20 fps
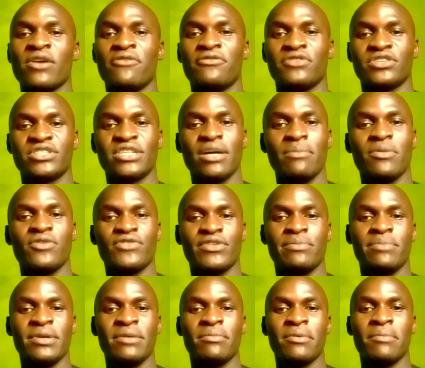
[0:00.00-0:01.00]
for some of the
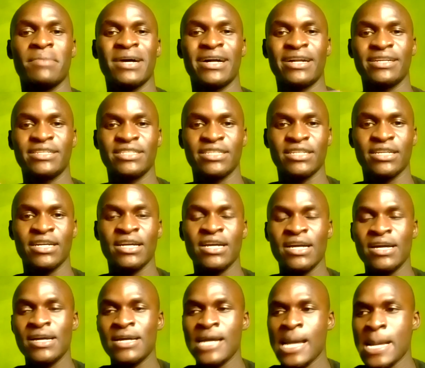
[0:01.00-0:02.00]
people, but
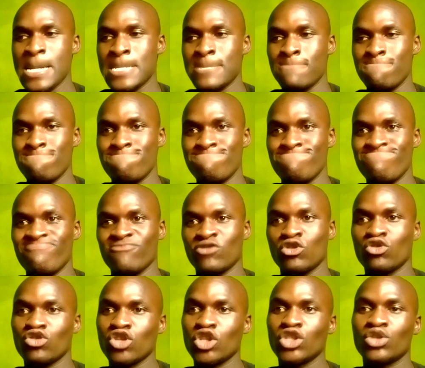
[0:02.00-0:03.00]

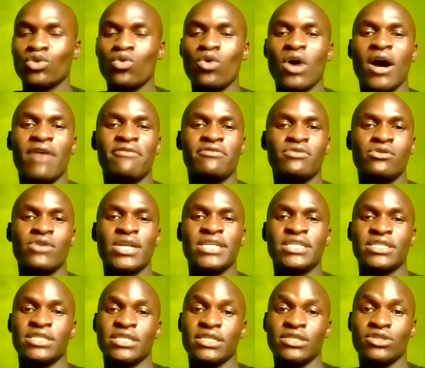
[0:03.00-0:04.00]
to those who have
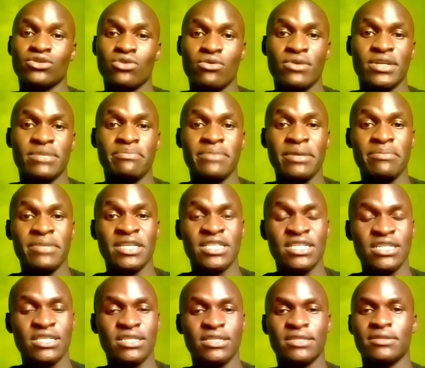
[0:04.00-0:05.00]
raised knowledge, maybe
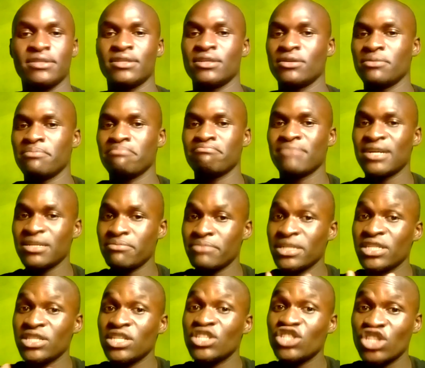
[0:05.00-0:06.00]
this might
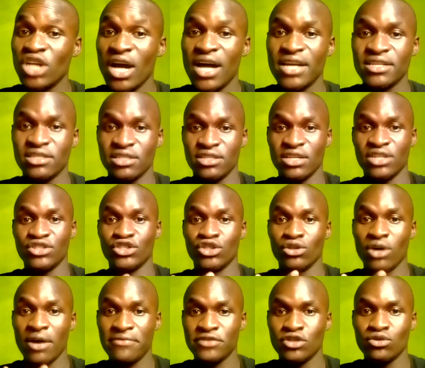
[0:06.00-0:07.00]
be the chance that
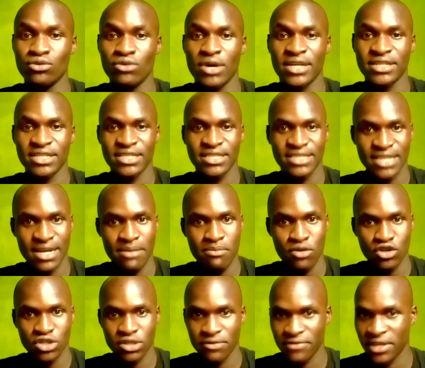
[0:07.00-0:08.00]
you have to understand
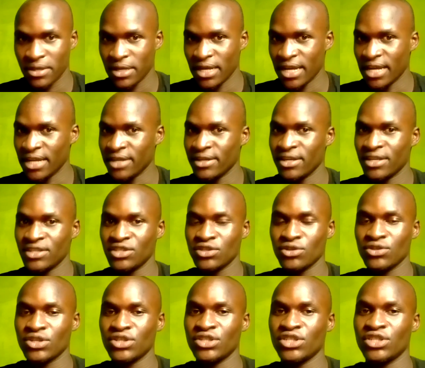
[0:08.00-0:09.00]
most of the areas
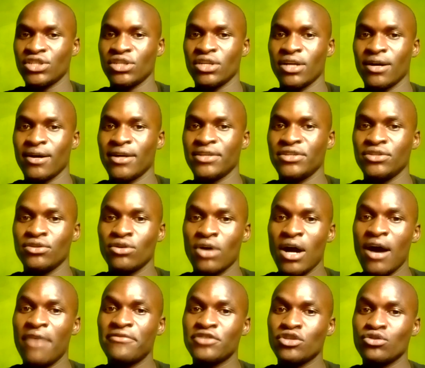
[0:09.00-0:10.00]
so that you
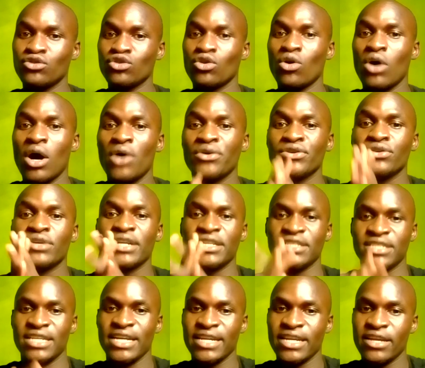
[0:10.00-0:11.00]
have to know how you can
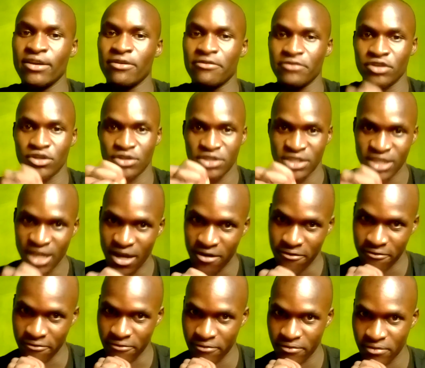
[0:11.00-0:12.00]
take care of yourself.
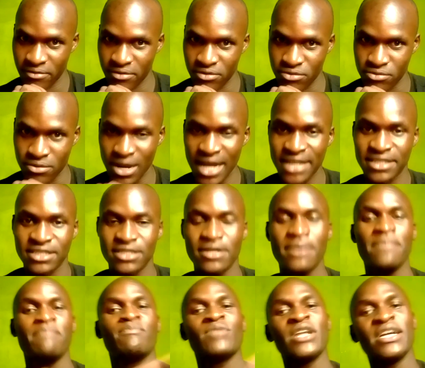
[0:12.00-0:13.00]
Right
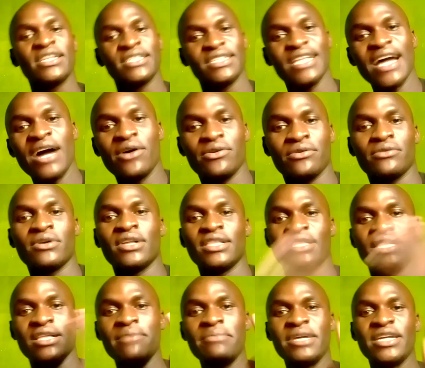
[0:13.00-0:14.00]
now,
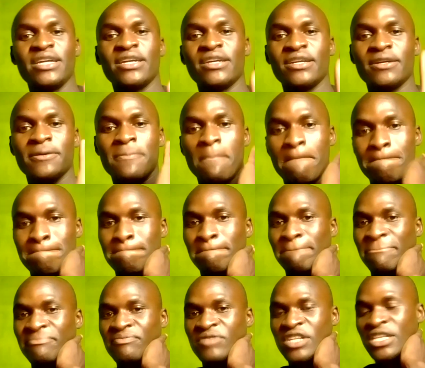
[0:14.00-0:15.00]
let me
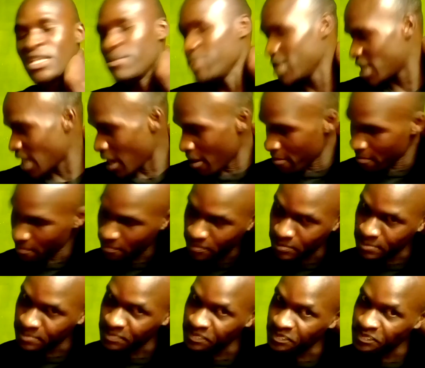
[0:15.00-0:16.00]
come